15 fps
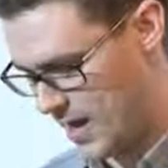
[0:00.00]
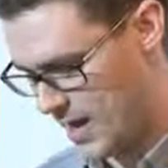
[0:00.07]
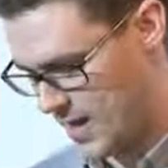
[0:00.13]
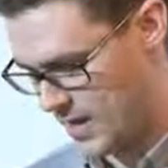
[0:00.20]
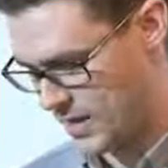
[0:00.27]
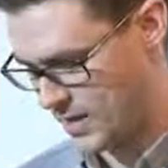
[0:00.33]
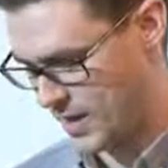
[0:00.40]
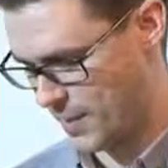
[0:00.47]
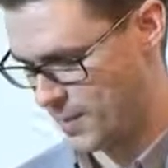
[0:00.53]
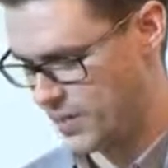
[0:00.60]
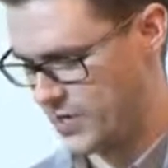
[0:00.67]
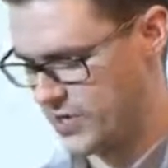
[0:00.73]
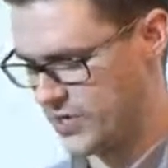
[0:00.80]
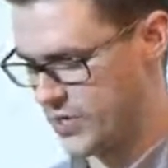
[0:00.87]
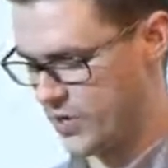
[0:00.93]

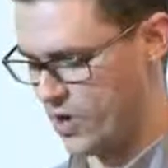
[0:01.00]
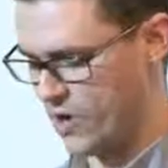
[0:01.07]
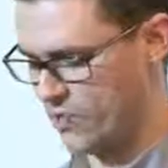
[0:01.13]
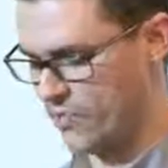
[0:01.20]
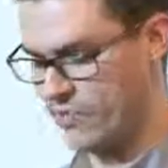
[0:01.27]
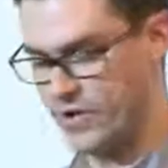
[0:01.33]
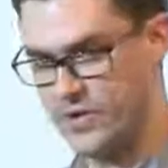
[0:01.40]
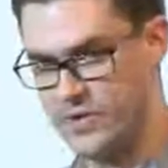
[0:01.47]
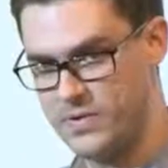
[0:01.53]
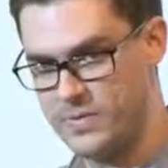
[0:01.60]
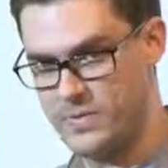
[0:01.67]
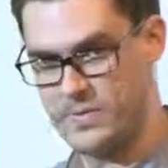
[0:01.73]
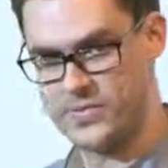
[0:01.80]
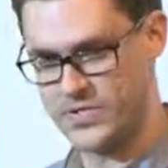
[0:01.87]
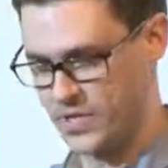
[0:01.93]
I'm going to do an
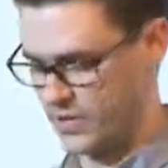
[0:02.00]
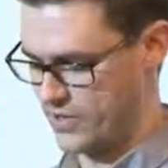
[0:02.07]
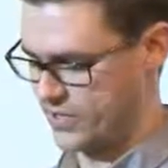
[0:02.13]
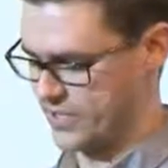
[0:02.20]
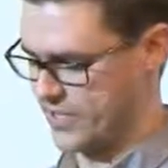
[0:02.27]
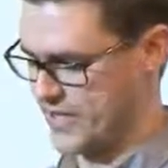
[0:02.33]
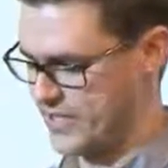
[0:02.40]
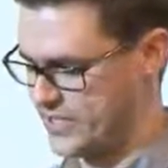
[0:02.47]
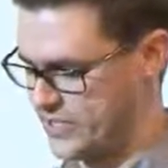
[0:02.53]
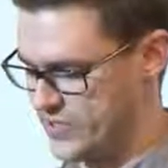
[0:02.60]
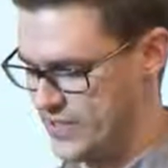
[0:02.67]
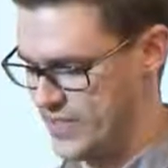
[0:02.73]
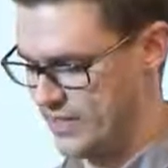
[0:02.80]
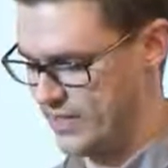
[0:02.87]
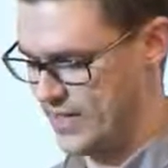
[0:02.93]
overview. So there's a
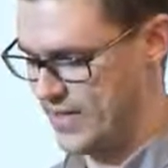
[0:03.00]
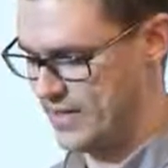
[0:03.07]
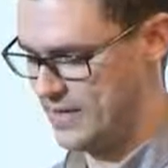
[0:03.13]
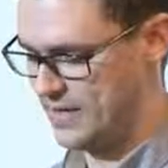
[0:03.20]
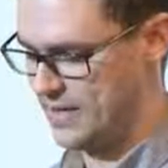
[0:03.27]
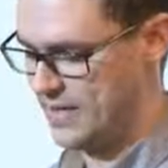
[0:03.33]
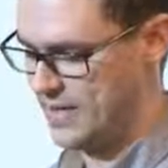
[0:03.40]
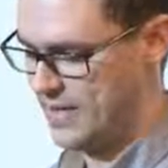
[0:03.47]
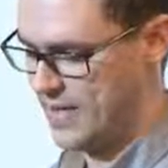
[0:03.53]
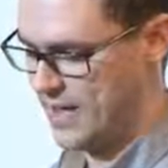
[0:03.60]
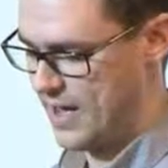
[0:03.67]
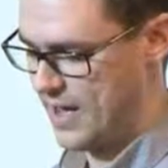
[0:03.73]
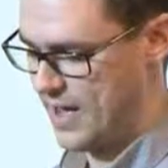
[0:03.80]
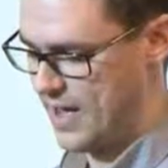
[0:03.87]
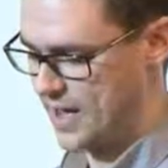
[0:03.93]
history of Git,
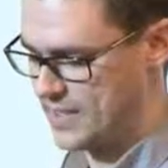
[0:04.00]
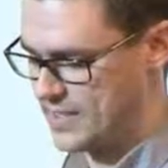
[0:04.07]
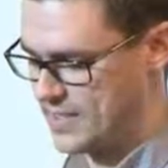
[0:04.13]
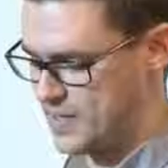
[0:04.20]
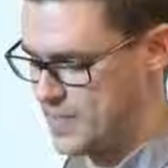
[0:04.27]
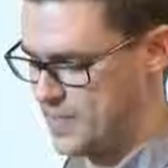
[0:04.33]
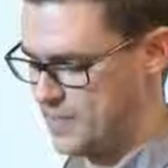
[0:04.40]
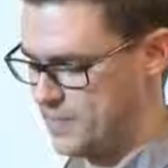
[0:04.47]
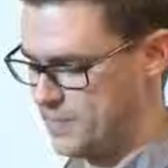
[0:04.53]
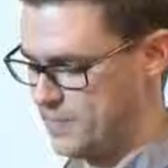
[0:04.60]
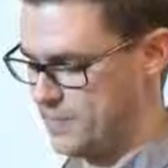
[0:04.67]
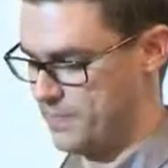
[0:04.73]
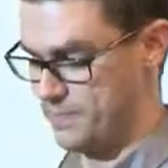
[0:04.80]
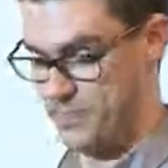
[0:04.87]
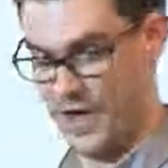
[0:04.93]

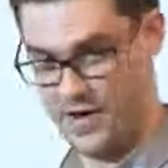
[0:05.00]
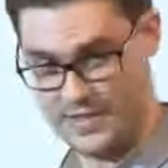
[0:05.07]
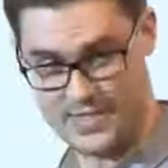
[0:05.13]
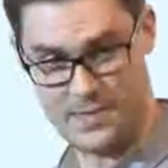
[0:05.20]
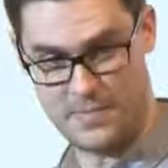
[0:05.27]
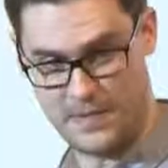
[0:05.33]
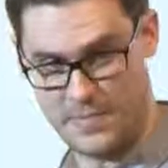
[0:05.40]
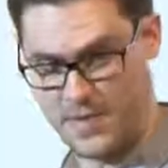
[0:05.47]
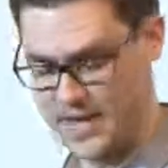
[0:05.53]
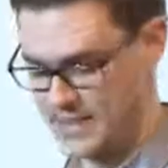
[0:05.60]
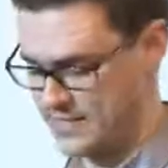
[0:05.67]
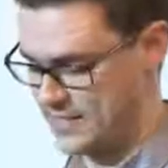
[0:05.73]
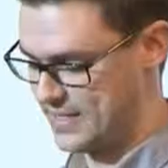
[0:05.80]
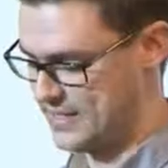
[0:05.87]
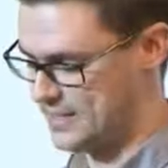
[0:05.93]
some of the
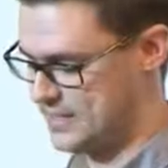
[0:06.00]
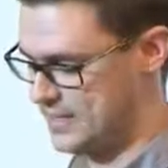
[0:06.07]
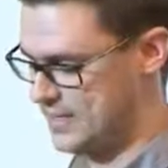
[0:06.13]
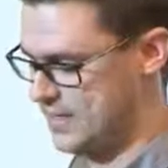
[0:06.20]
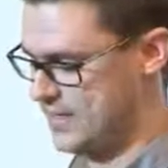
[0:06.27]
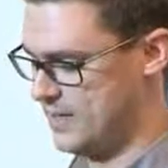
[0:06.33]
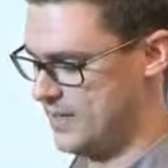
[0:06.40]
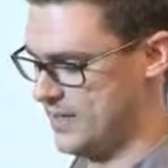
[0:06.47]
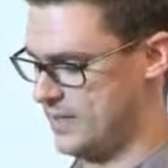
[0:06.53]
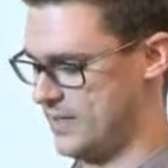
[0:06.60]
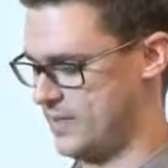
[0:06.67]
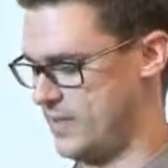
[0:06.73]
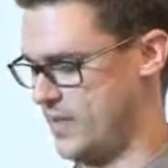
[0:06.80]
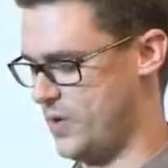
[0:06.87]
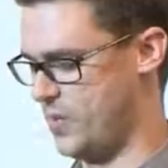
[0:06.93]
basics,
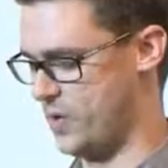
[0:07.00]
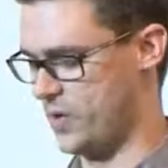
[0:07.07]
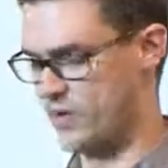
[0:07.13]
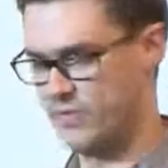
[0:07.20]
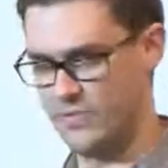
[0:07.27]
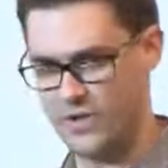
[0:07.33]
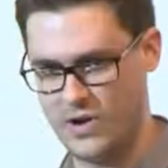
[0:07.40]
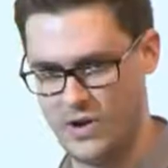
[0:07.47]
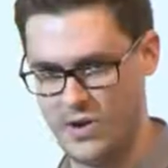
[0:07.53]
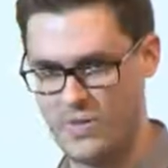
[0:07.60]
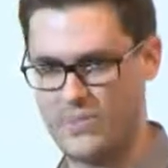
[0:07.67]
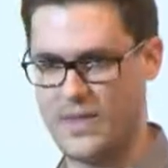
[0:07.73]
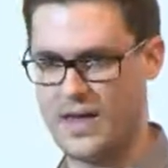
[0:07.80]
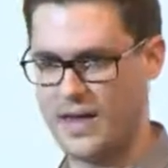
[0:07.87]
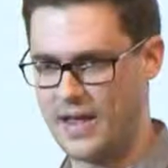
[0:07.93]
the
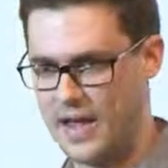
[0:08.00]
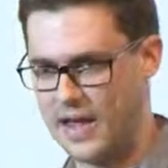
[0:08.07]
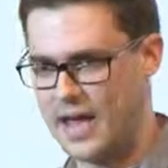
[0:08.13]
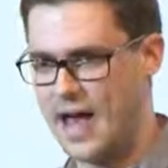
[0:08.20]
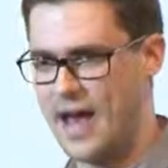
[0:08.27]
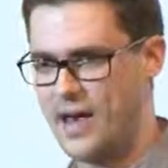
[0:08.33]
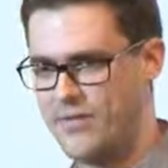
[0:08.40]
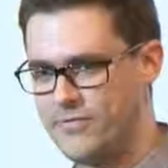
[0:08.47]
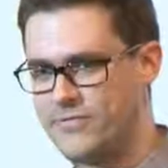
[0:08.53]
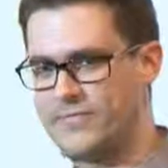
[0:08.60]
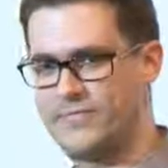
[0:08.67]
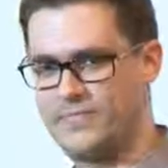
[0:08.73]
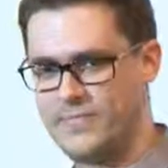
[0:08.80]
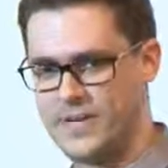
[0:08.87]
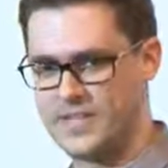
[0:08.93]
workflow that I
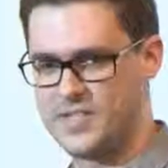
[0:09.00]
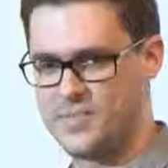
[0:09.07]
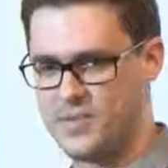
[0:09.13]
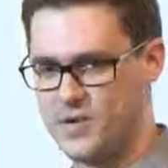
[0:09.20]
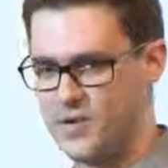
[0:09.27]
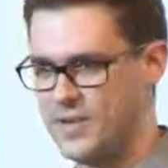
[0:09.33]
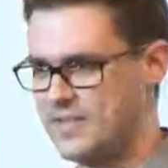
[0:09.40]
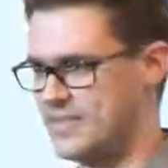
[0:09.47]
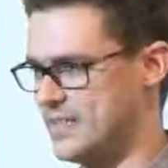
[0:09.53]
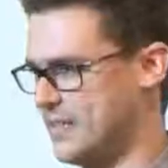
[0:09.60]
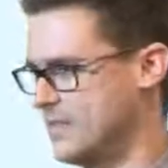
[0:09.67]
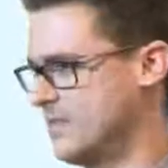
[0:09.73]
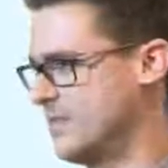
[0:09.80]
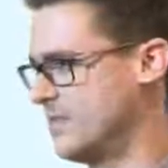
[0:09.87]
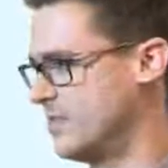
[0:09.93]
have
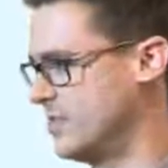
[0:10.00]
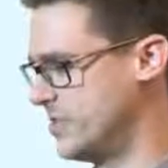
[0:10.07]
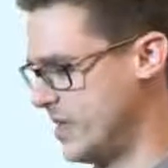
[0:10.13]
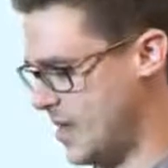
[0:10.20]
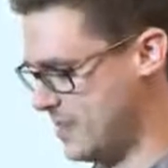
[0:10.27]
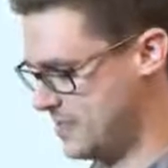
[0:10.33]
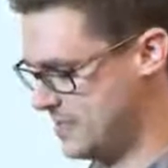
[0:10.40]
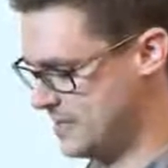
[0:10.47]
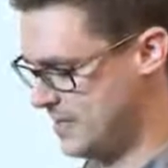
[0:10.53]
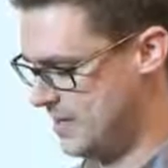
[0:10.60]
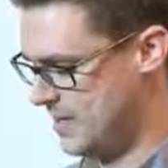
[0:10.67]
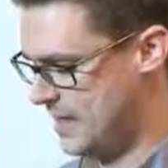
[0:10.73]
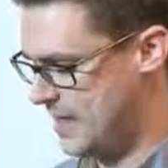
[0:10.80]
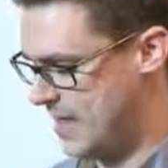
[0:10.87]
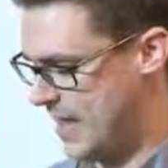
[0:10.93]
experienced in different
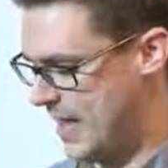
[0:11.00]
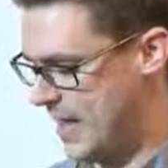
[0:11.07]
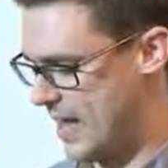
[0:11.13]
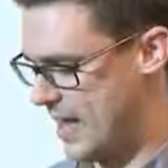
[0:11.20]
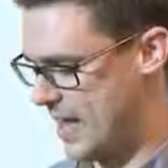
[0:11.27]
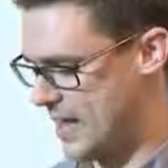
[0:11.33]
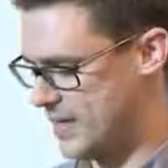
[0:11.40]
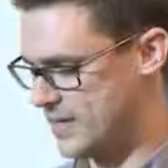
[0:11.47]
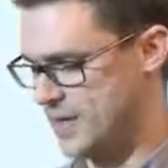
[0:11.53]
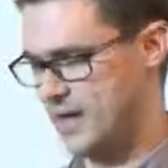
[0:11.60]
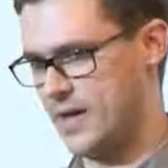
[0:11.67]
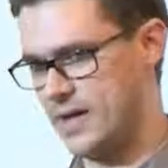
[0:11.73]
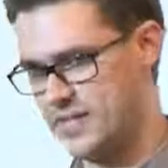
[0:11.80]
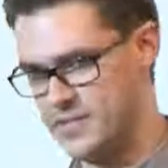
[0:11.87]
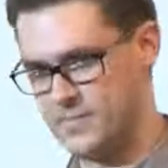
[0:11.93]
jobs,
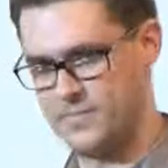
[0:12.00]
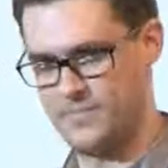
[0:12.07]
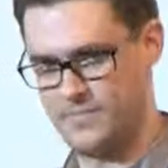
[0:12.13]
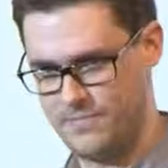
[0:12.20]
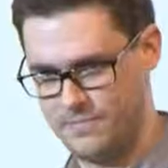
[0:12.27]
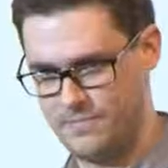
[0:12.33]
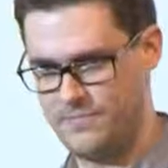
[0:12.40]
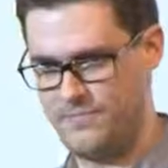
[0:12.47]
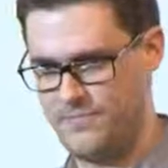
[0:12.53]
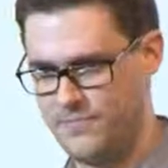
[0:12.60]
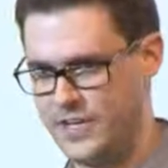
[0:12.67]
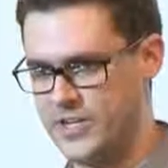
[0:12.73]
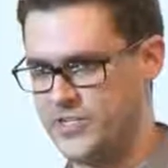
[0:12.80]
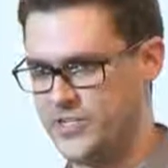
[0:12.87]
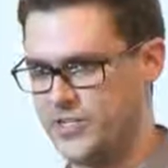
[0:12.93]
and some
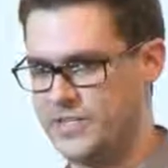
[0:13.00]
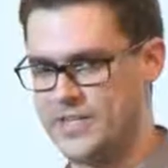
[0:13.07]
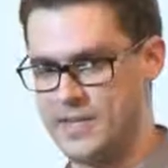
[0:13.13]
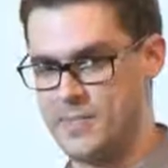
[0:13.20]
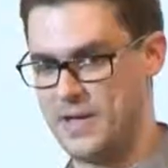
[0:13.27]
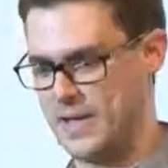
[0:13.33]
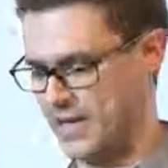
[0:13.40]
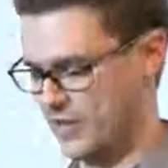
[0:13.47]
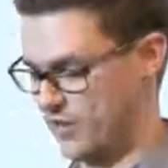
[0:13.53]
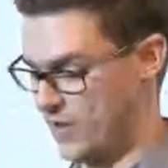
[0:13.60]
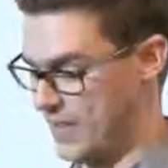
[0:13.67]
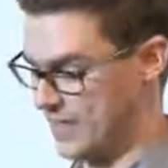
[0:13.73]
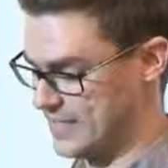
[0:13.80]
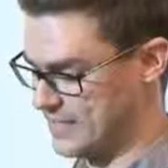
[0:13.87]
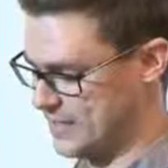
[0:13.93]
features that make
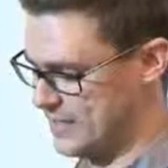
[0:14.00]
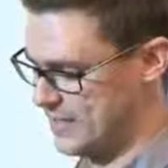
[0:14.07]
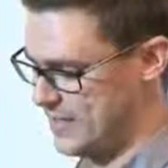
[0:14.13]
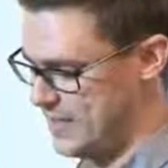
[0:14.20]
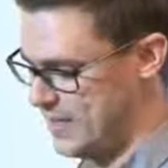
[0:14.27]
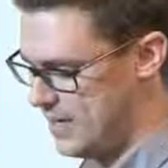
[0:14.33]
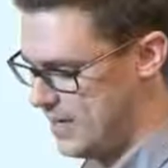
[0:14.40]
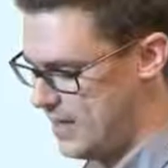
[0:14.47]
it great.